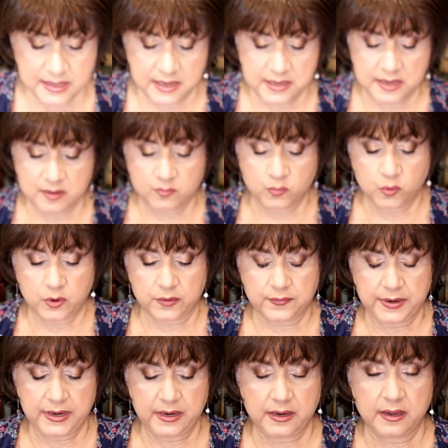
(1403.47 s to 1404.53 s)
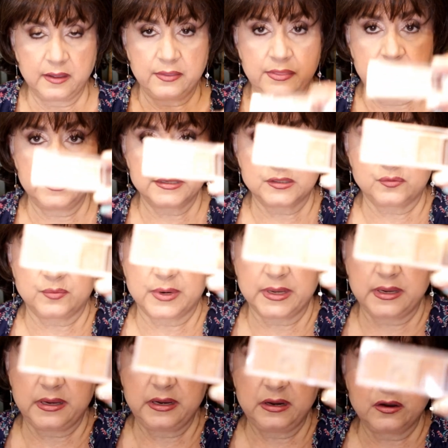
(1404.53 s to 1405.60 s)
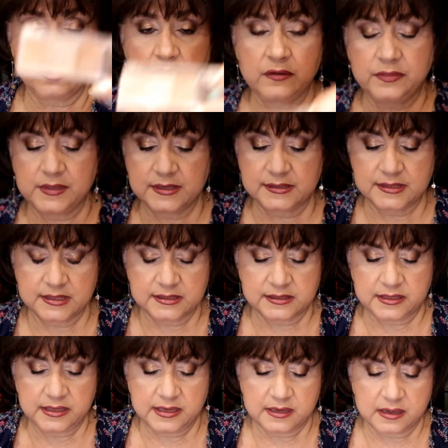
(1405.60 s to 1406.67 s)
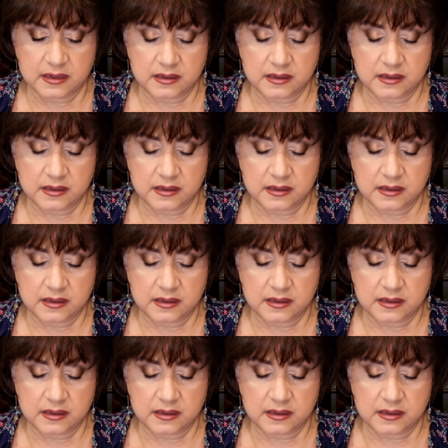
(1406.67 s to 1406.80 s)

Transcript: I am wearing this right here. This is the